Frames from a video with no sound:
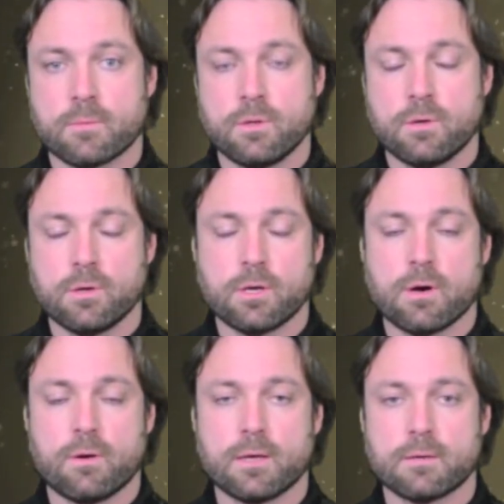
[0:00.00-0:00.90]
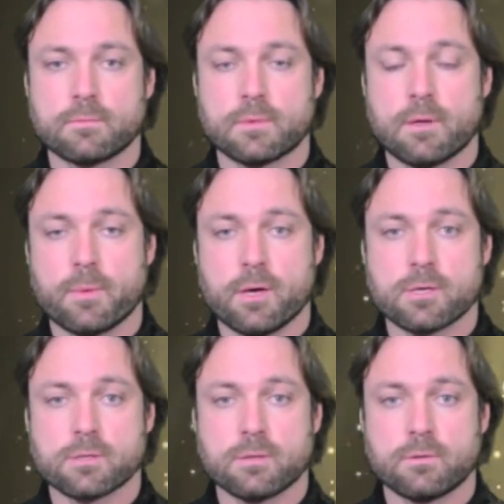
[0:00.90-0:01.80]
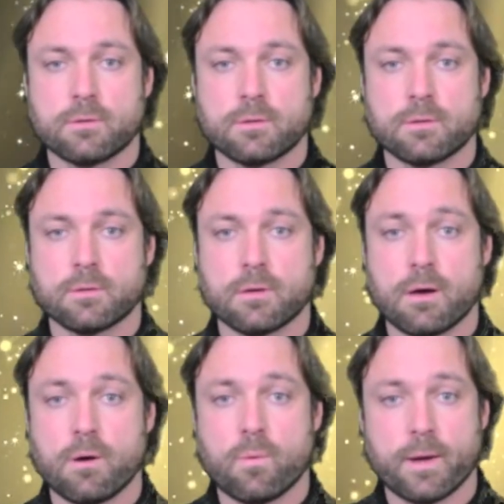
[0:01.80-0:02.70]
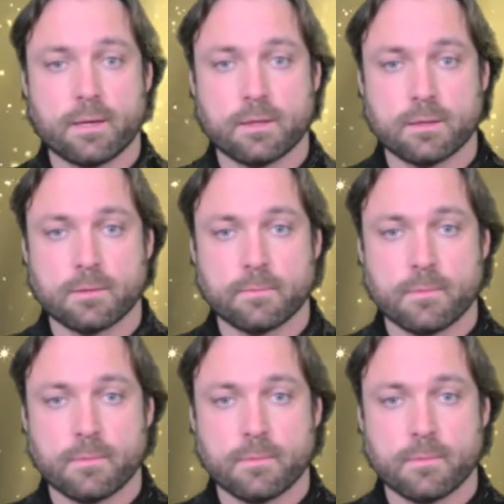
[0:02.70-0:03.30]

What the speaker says: You could call it a personal awakening,